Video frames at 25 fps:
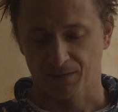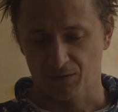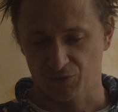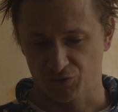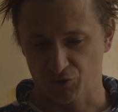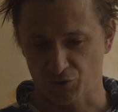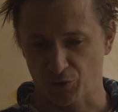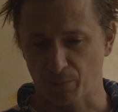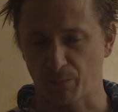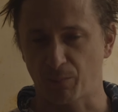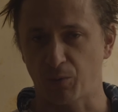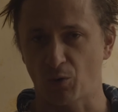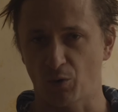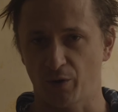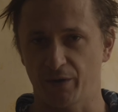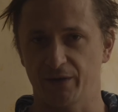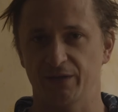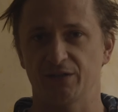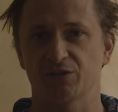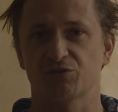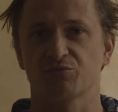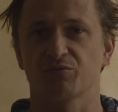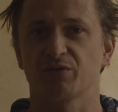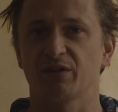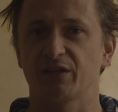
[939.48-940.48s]
So the
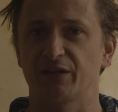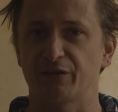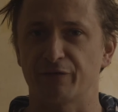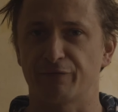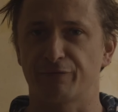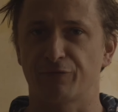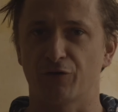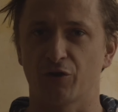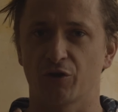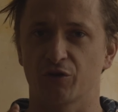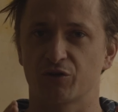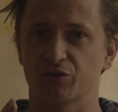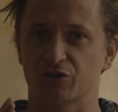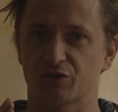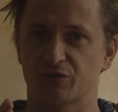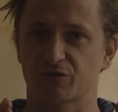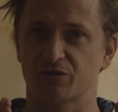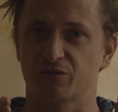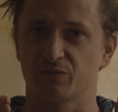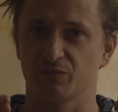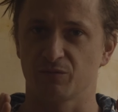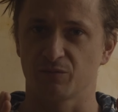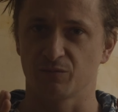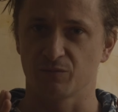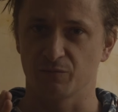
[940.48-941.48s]
point is really to
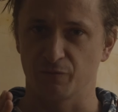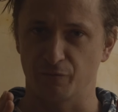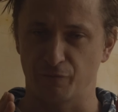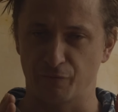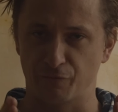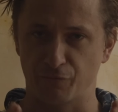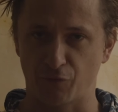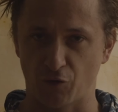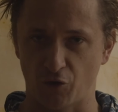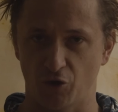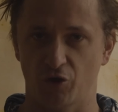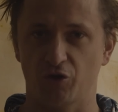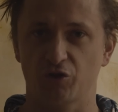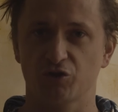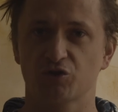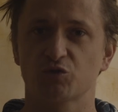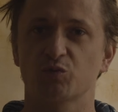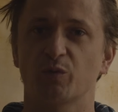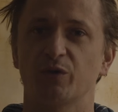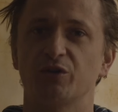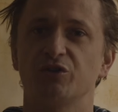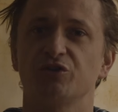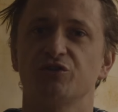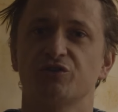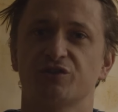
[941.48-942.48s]
focus
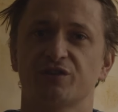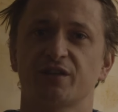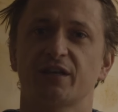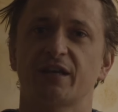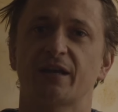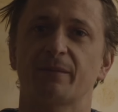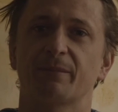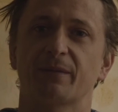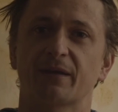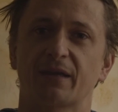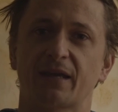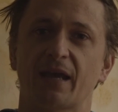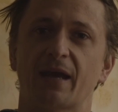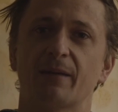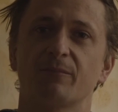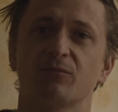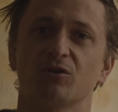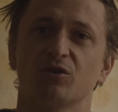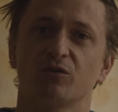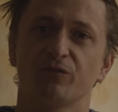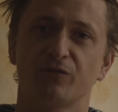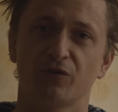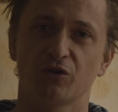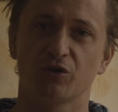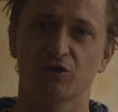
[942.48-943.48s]
first when you set up the
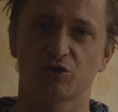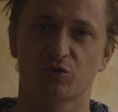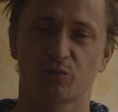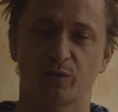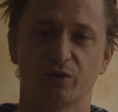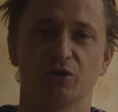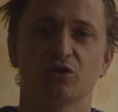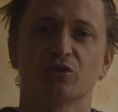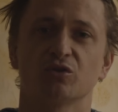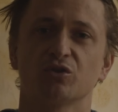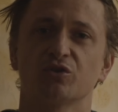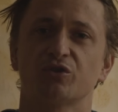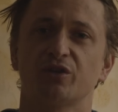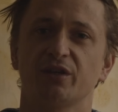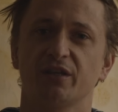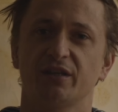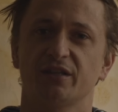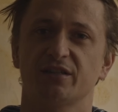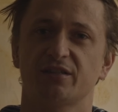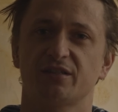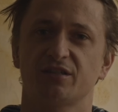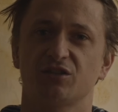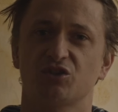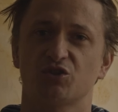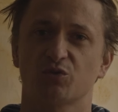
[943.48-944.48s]
camera, first when you're looking
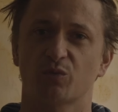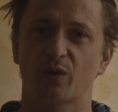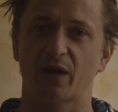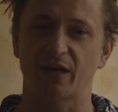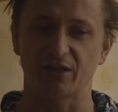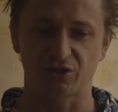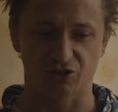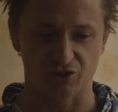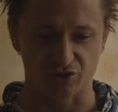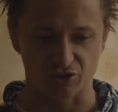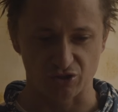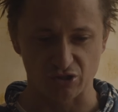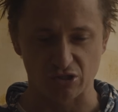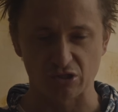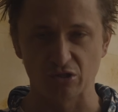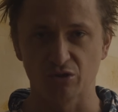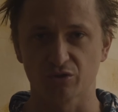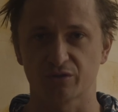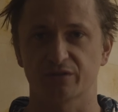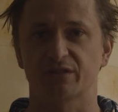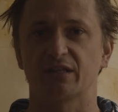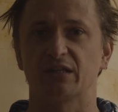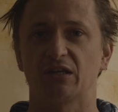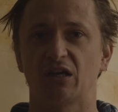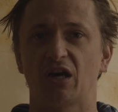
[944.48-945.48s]
at a situation, just
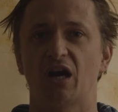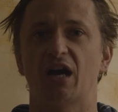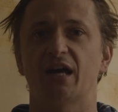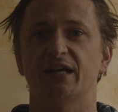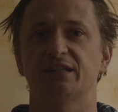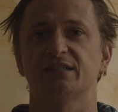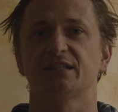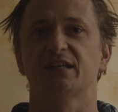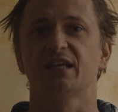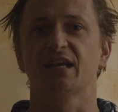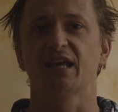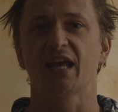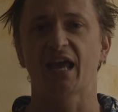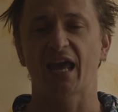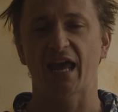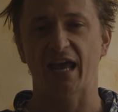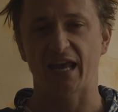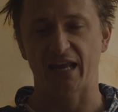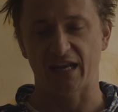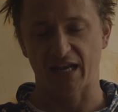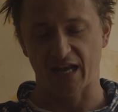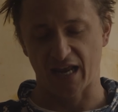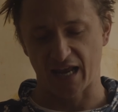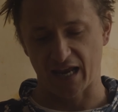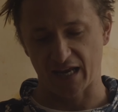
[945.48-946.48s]
look at the light
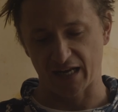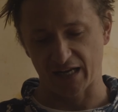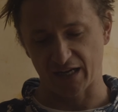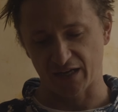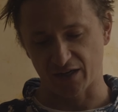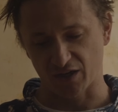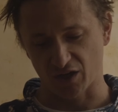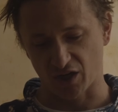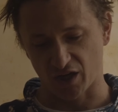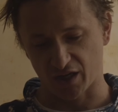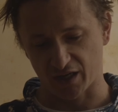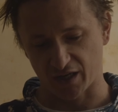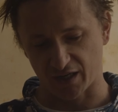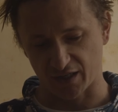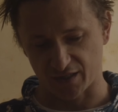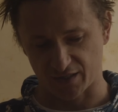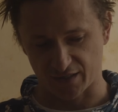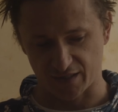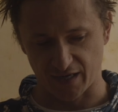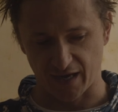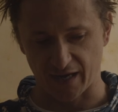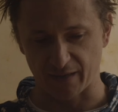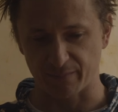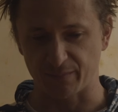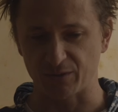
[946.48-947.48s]
and, and like I
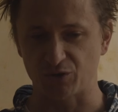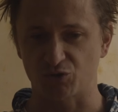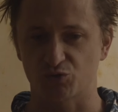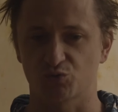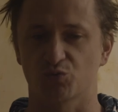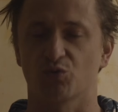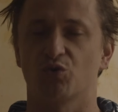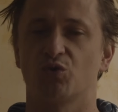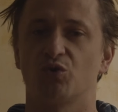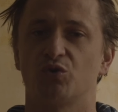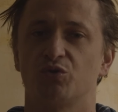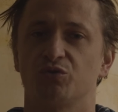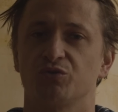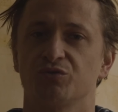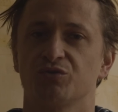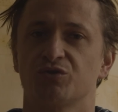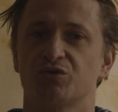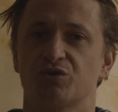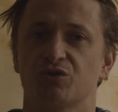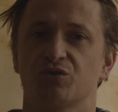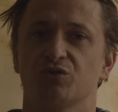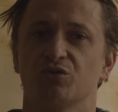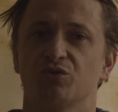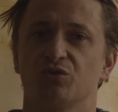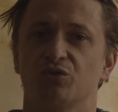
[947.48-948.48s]
say, be drawn
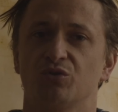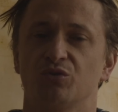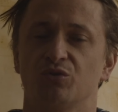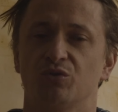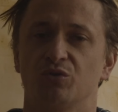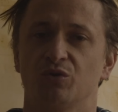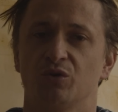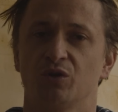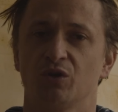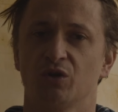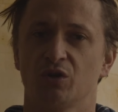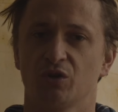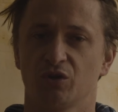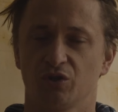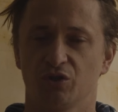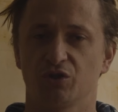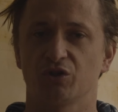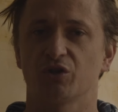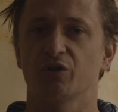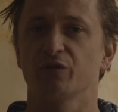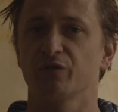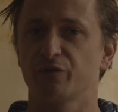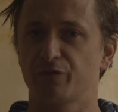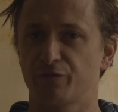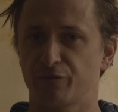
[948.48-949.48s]
to,
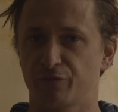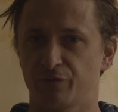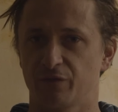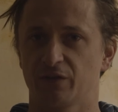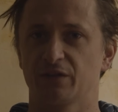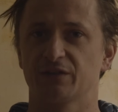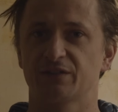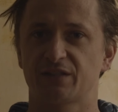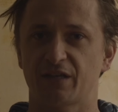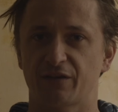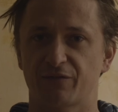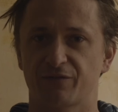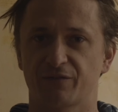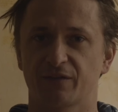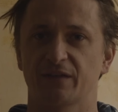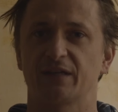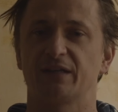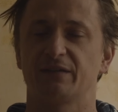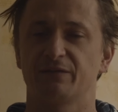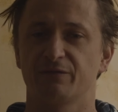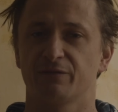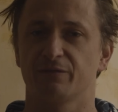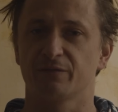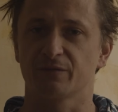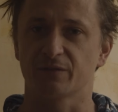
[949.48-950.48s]
you know,
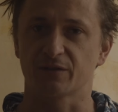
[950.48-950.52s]
definitely